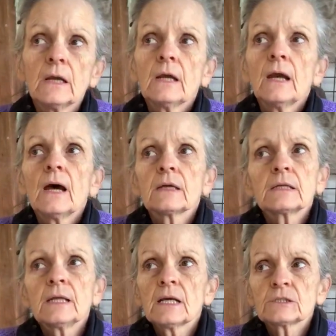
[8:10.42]
I can
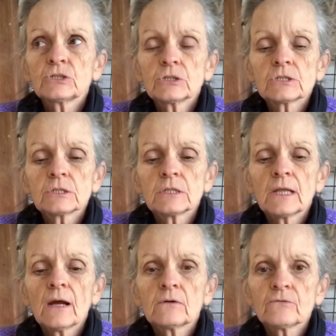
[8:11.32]
actually sit
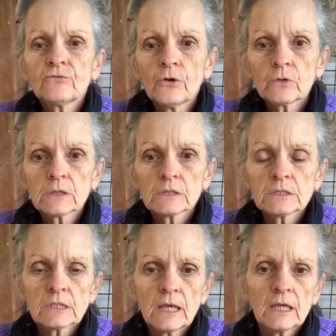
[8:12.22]
down and
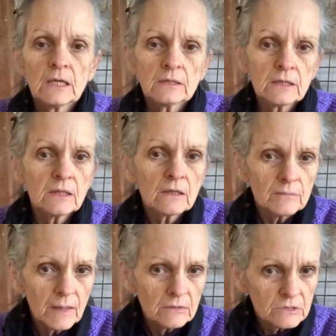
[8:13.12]
focus. And the thing
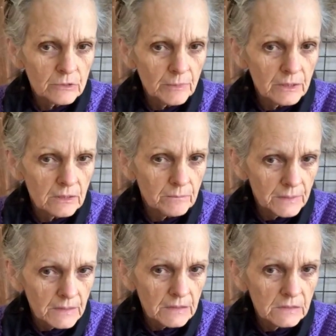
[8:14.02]
about spinning
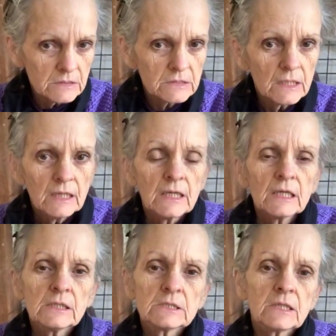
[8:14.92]
beads
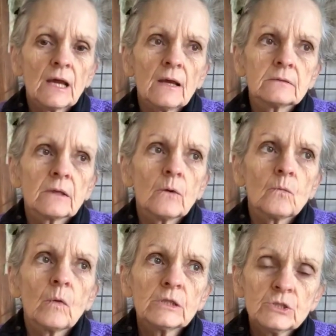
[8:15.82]
is that
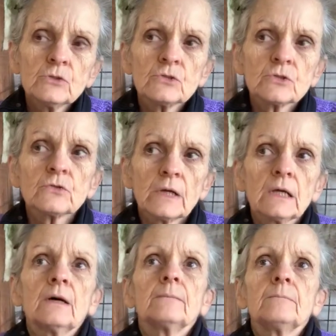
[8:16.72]
once you string
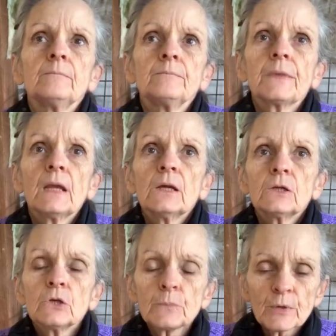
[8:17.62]
them,
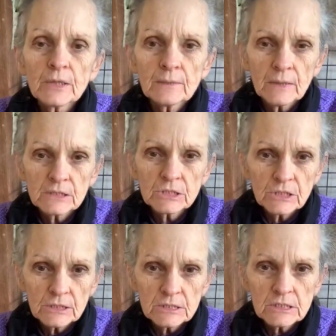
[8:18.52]
you pretty much
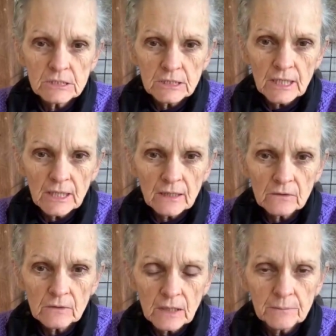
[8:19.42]
need to sit
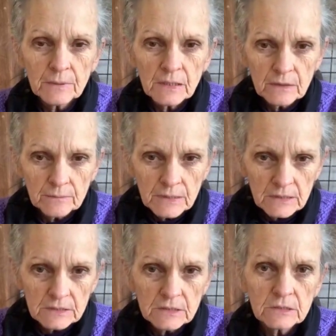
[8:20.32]
down and be
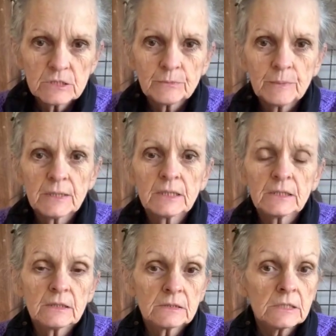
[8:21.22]
committed to spinning
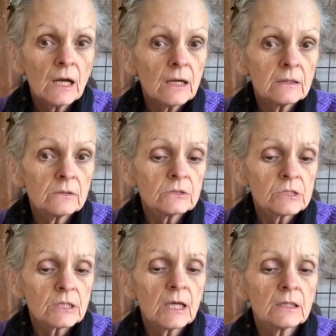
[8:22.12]
the entire
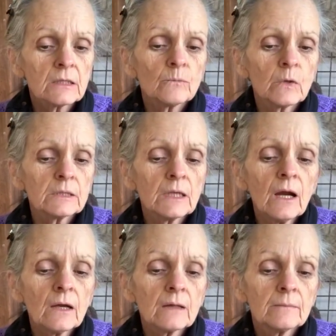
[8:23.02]
skein at one
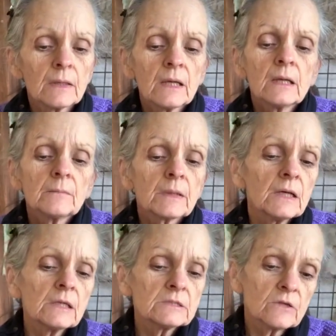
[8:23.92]
time,
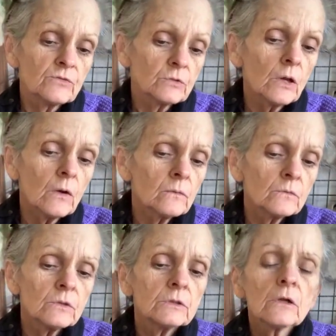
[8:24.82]
because if you don't,
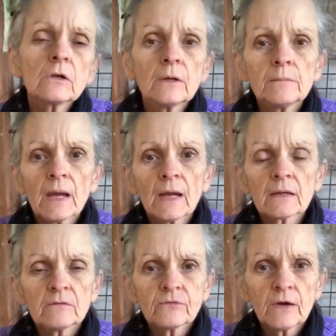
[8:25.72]
you'll come back
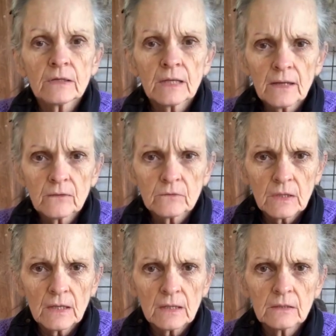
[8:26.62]
and find out
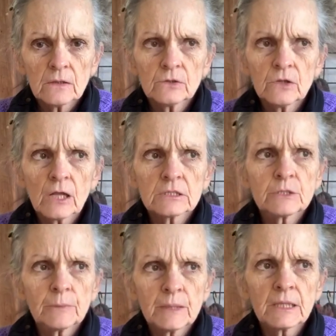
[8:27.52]
that you're not
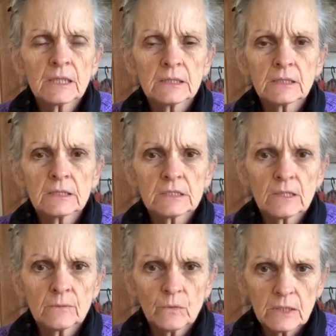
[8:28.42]
spinning it the
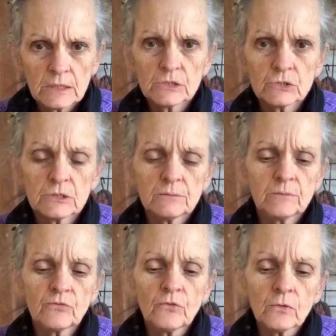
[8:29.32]
same way that you did
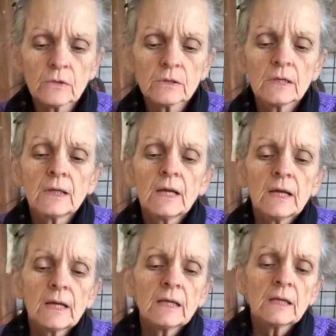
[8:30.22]
before.
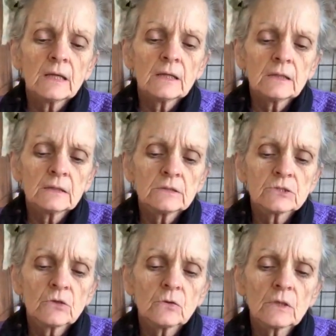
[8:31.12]
And
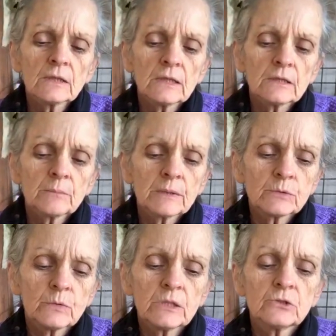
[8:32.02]
so the length
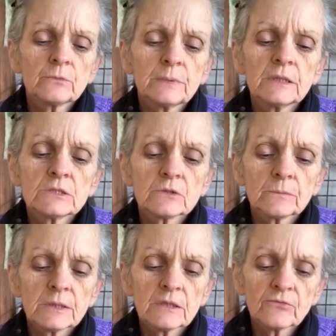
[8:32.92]
between your beads will
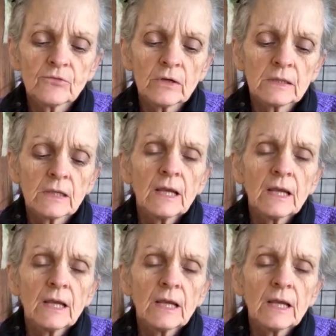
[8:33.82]
be different.